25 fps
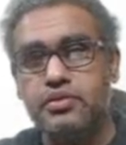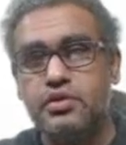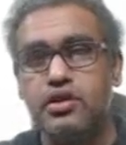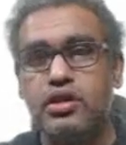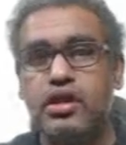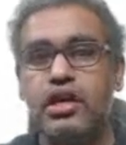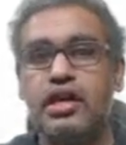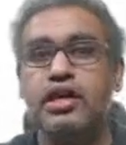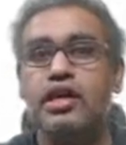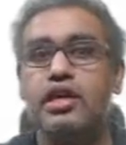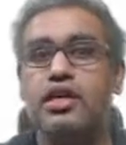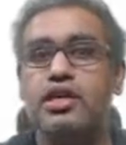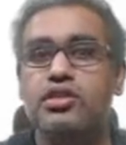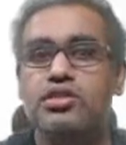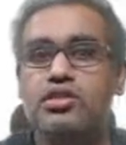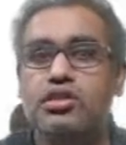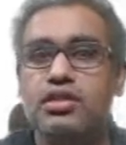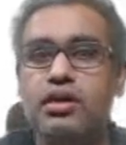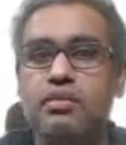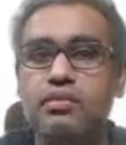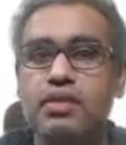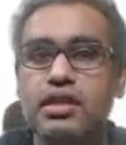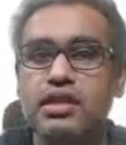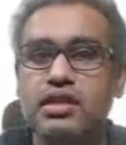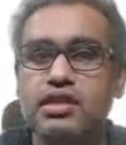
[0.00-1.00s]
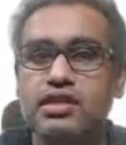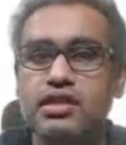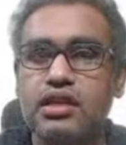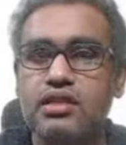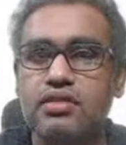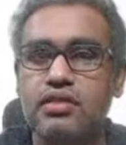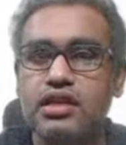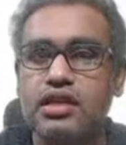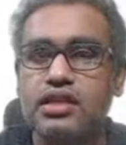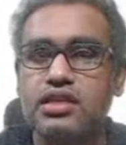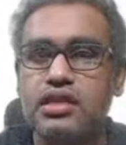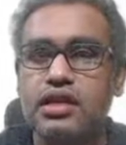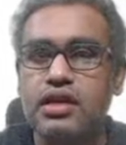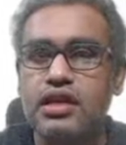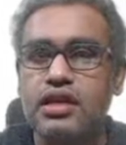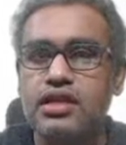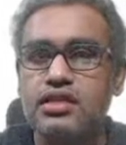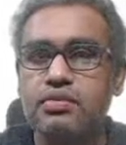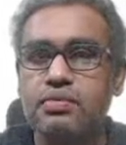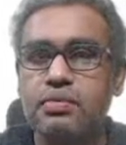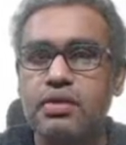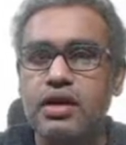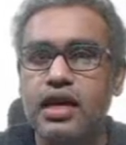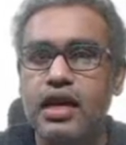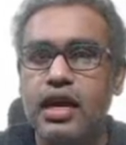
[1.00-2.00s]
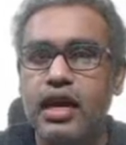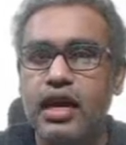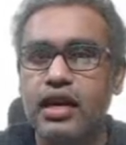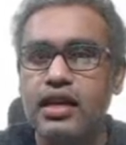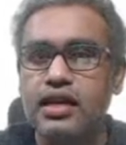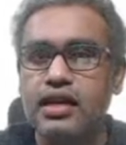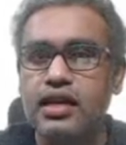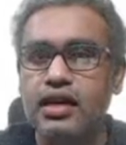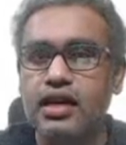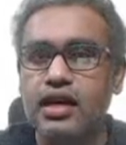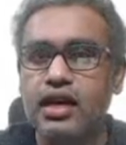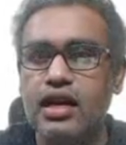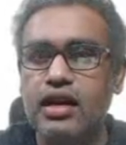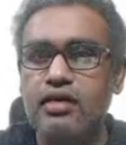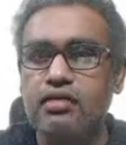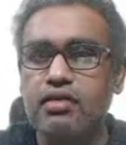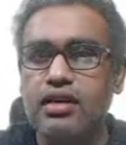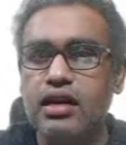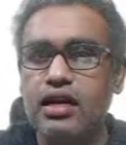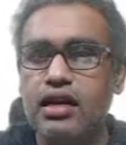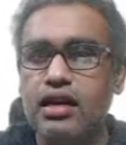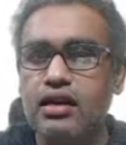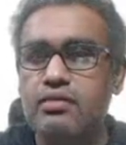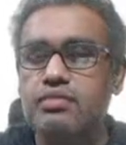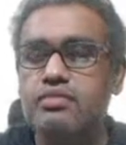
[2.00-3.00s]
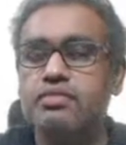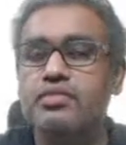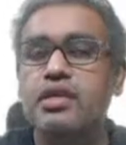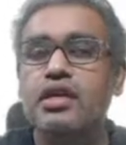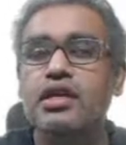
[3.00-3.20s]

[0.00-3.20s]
Okay, so remember this division is behind the clavicle.